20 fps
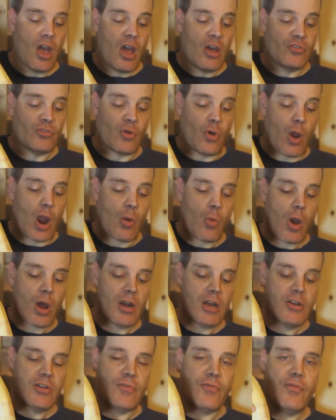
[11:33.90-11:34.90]
So I
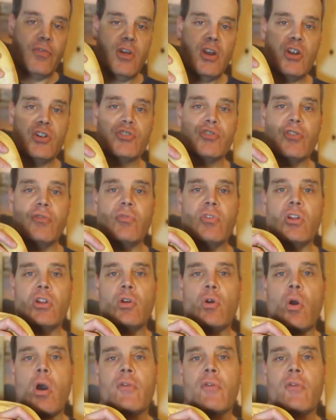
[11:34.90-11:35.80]
wanted to finish the video.